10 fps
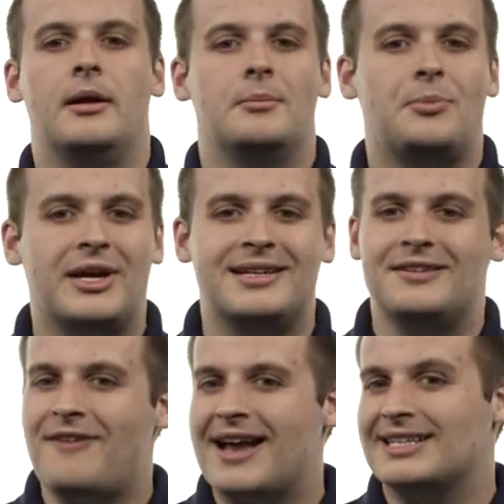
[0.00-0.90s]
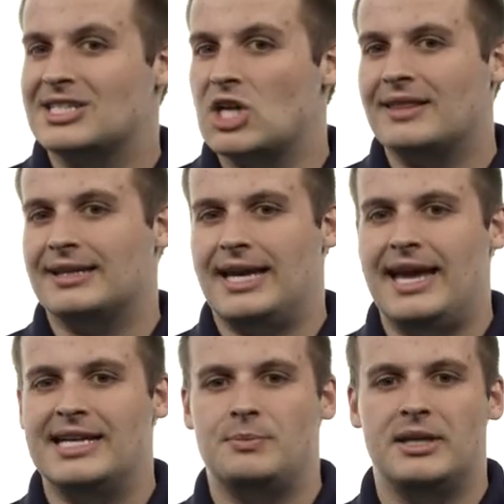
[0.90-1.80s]
But in fact, that's not the
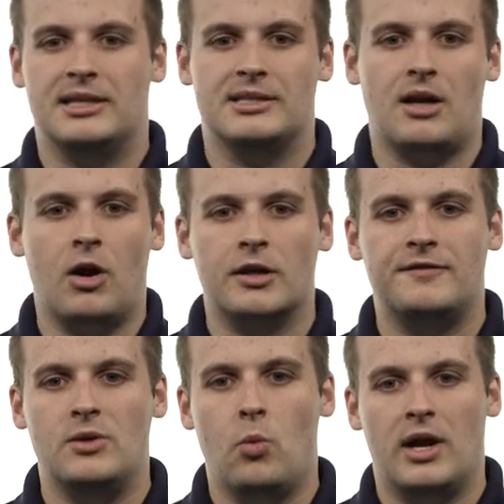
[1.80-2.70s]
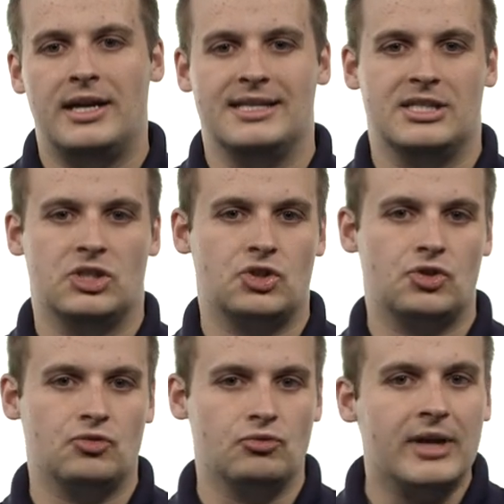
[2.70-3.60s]
case because argv1 is a
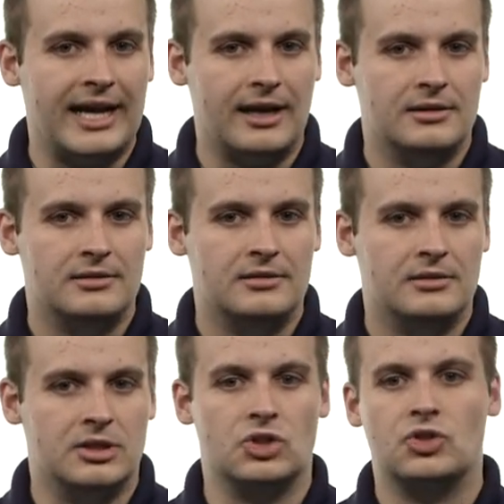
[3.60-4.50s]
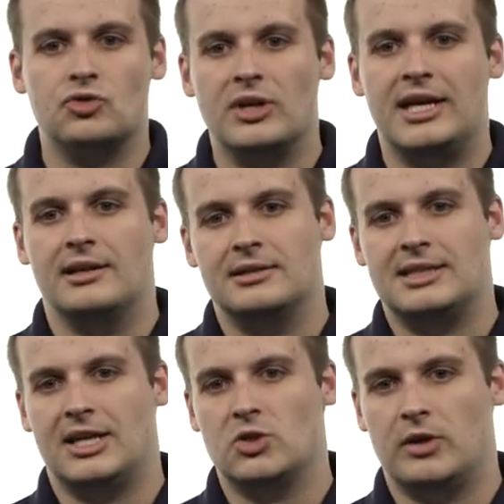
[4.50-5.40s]
string, the string
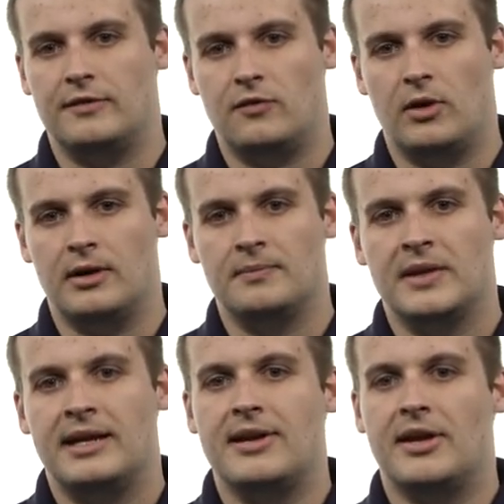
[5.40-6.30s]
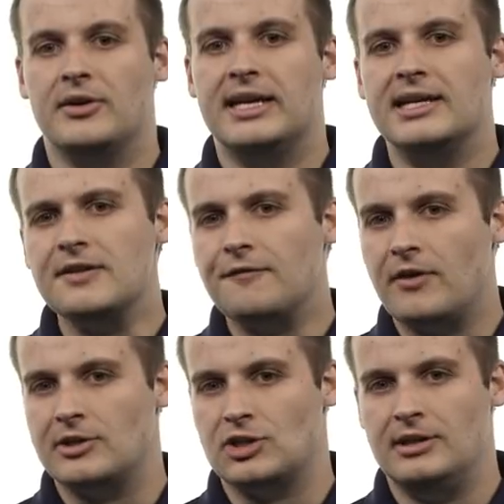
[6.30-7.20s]
1024. Now, is a
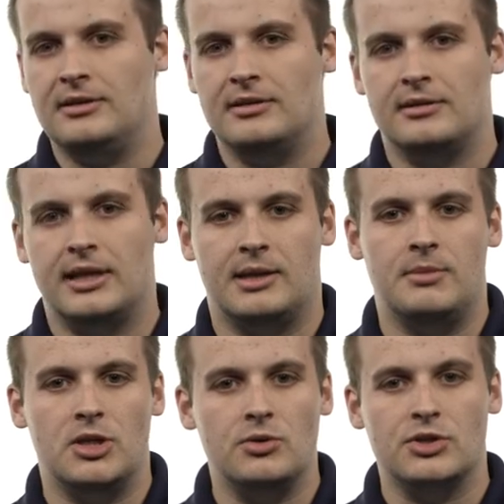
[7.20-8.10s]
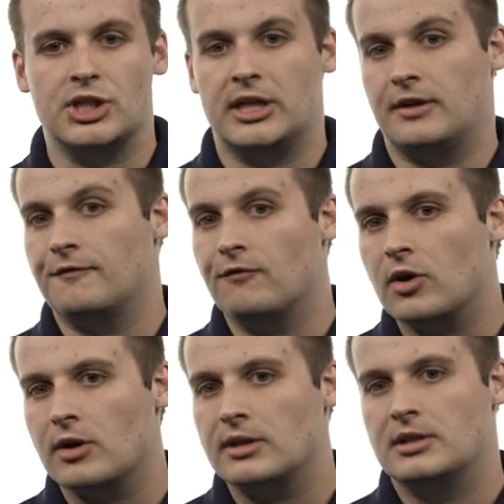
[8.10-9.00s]
function that can be used to
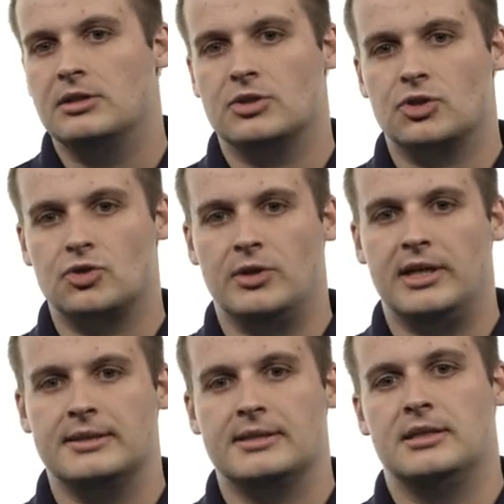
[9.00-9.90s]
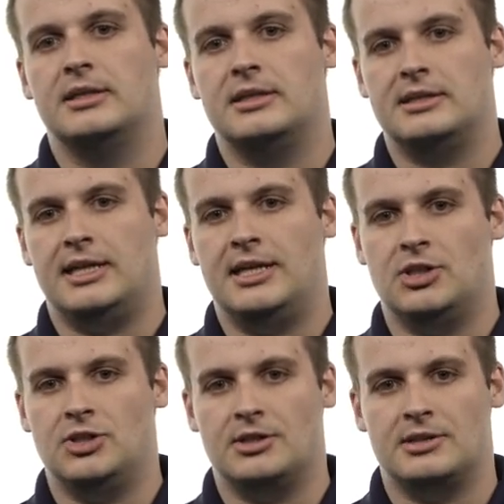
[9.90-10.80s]
convert strings to
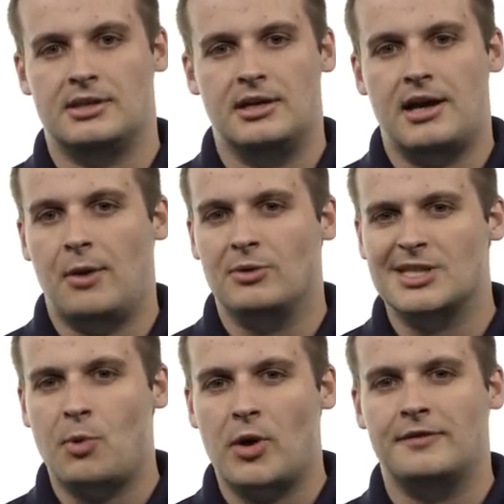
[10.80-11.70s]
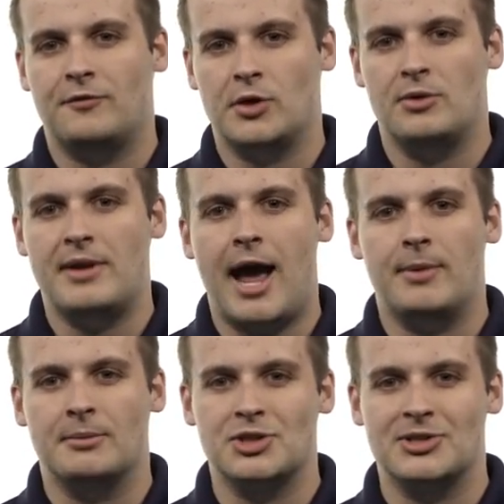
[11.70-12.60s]
integers. I won't spoil it for you now,
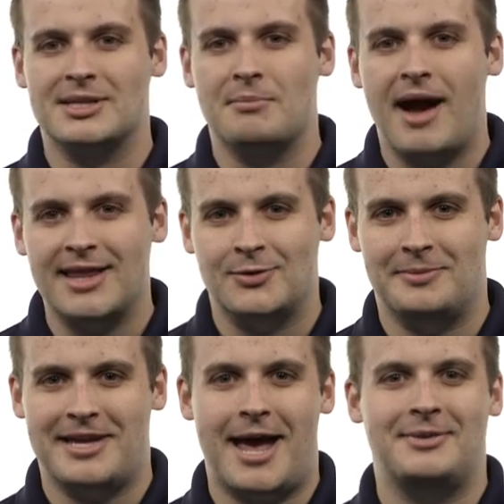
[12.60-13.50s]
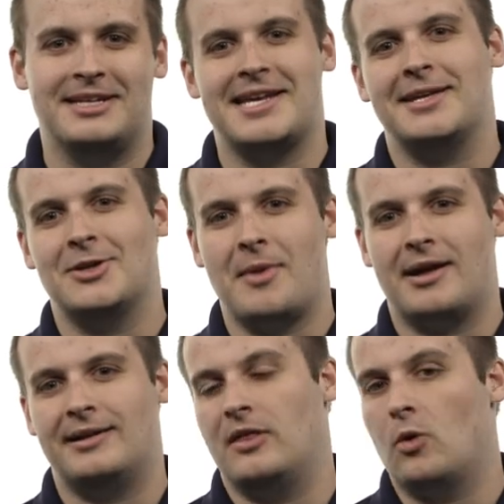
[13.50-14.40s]
but I'm sure Zamila will be happy to tell you
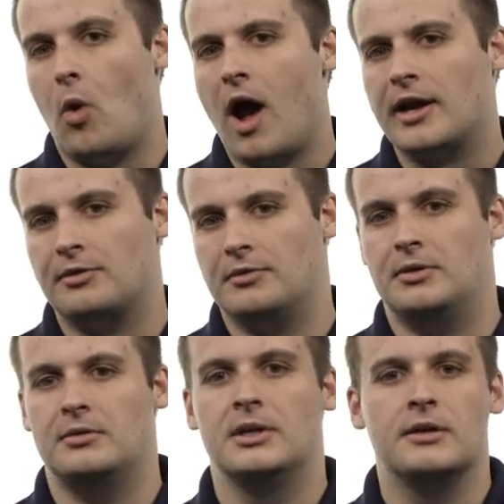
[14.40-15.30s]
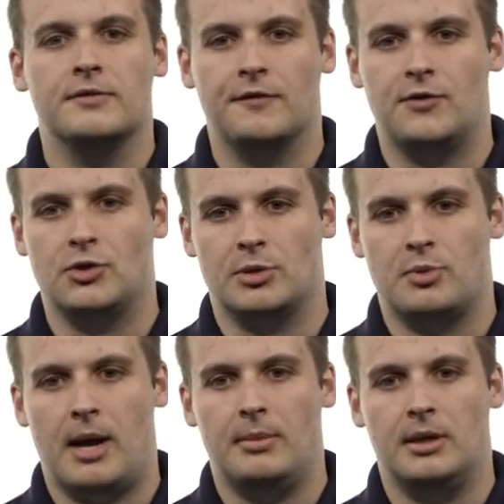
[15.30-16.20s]
about it in the walkthrough for a future
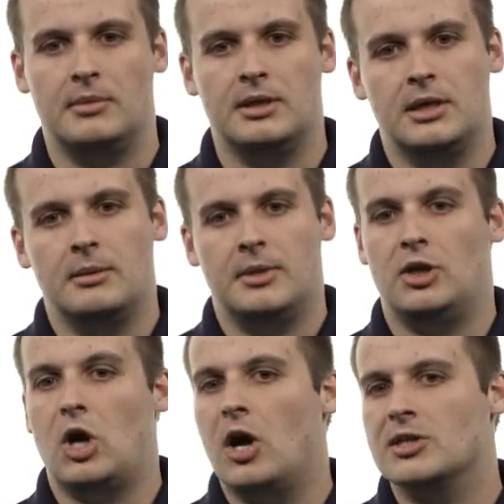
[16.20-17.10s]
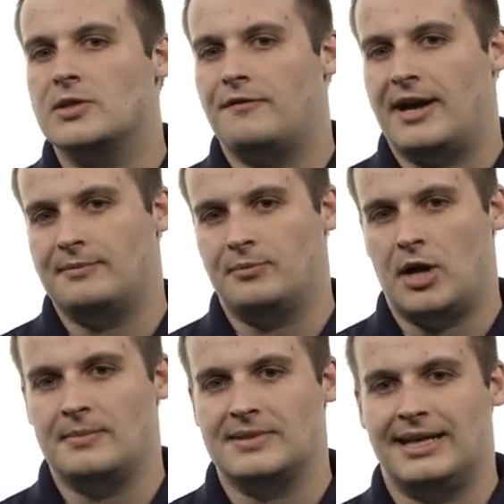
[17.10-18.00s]
problem. But you can also find
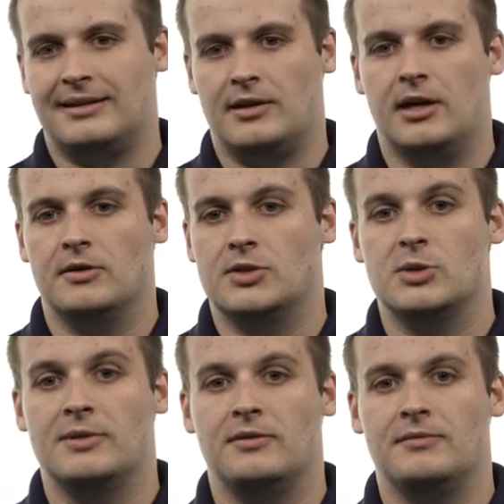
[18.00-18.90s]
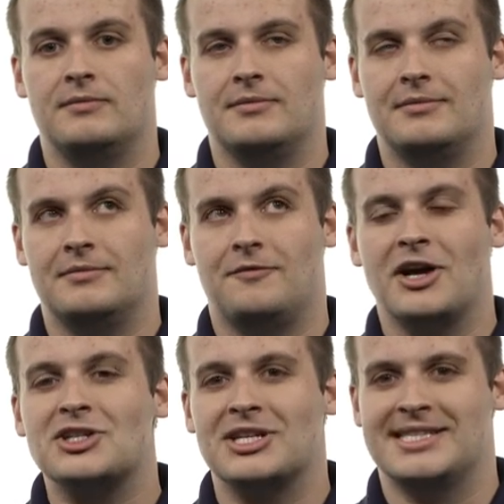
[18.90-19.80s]
problems like, or excuse me,
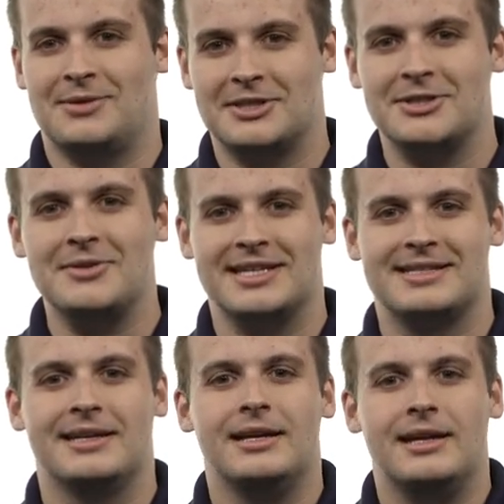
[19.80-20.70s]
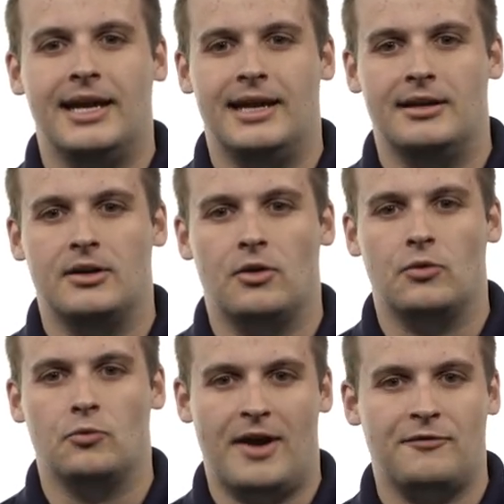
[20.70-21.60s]
functions that would do this in
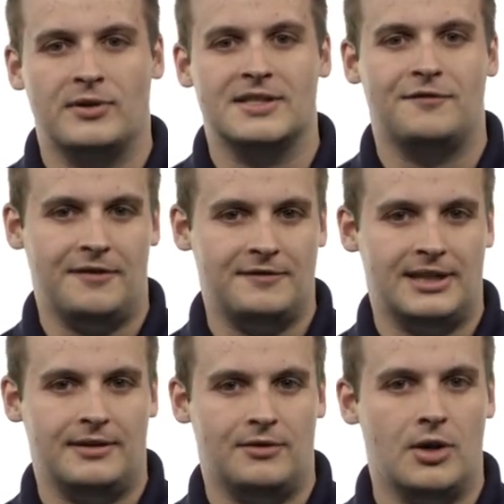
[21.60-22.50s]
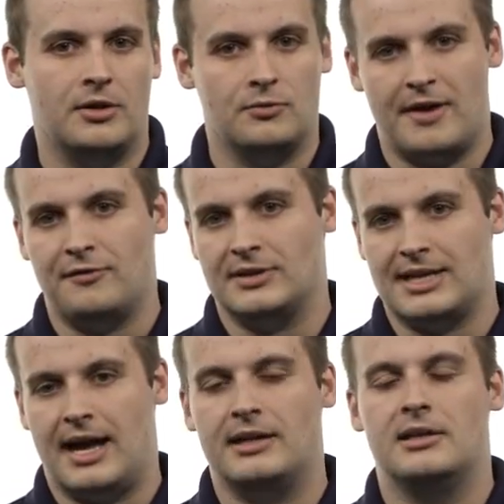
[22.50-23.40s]
reference 50. If you go to the reference
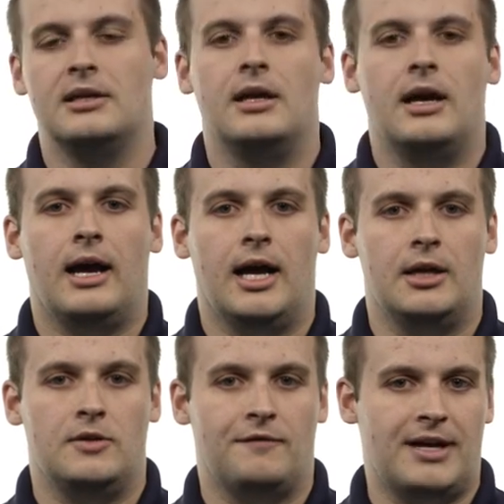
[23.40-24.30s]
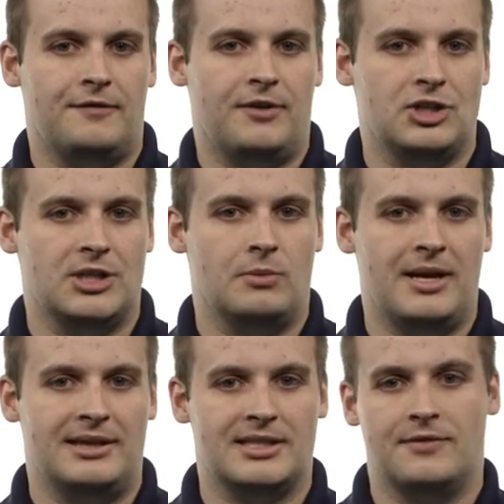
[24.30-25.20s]
guide, you can find a function that will
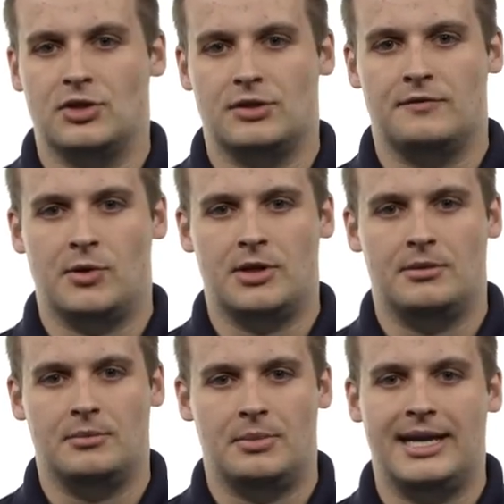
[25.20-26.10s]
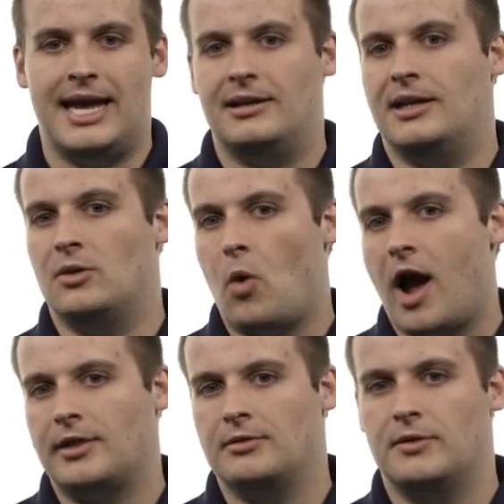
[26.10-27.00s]
make this conversion for you. But again, in the
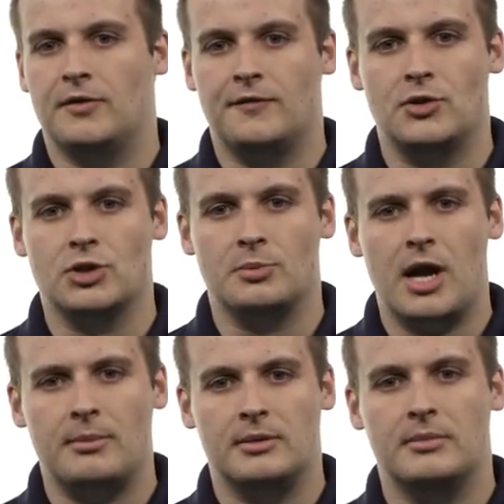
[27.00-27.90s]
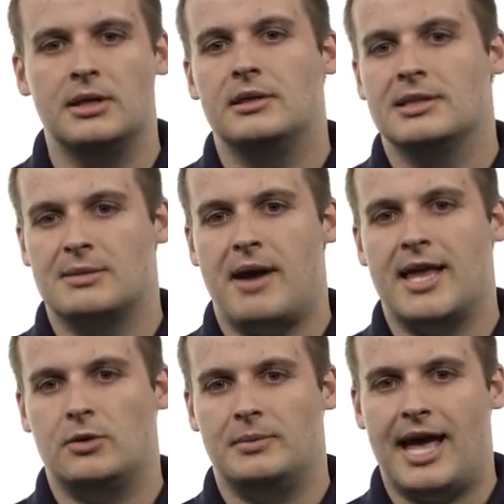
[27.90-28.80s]
walkthrough for a future problem, Zamila
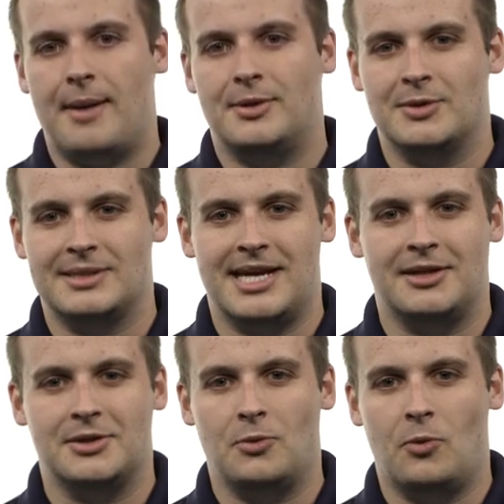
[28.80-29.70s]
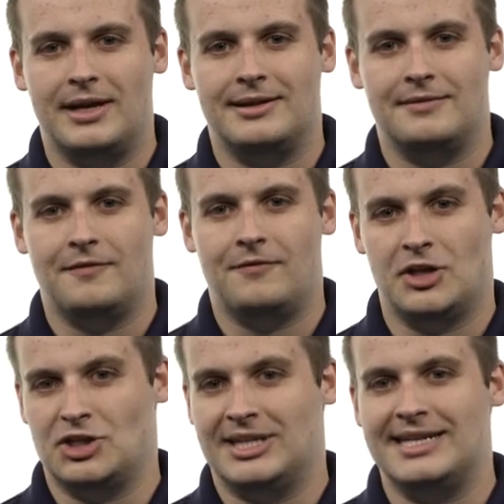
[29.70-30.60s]
will be happy to tell you what
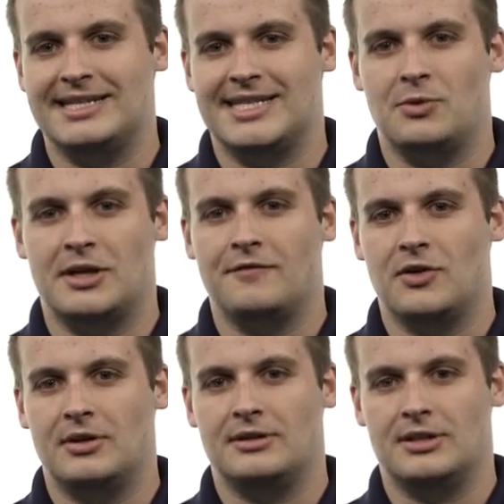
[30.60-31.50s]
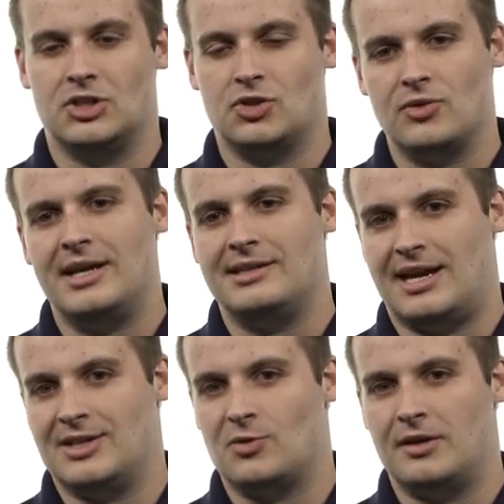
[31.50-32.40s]
function it is that will convert the string
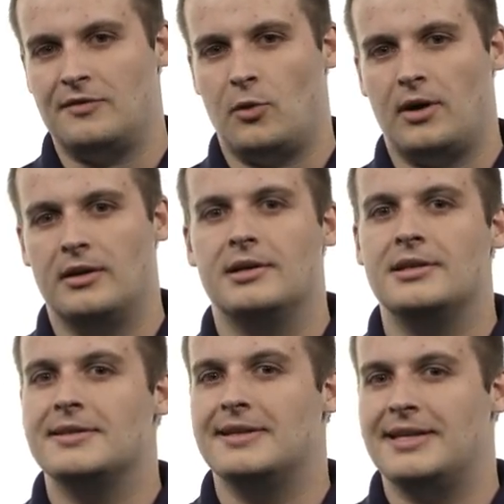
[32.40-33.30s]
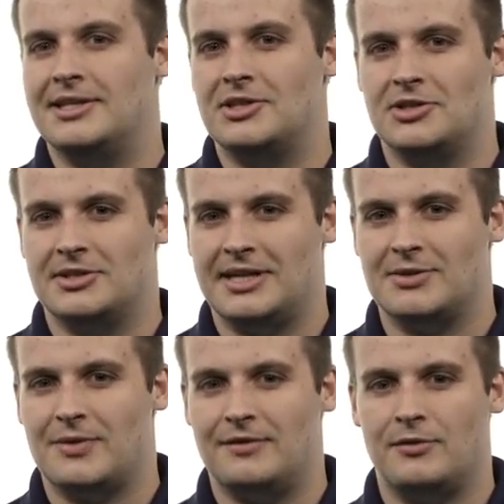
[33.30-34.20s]
1024 to the integer
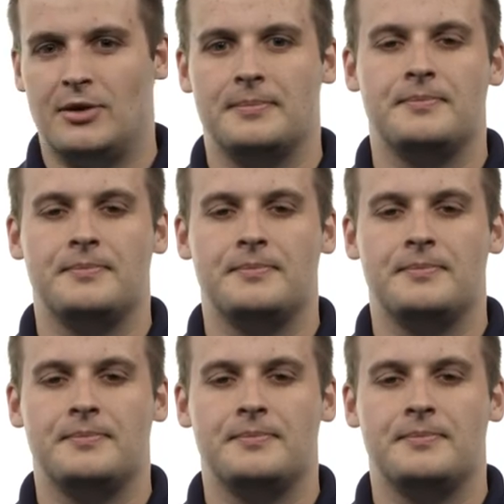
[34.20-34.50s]
1024.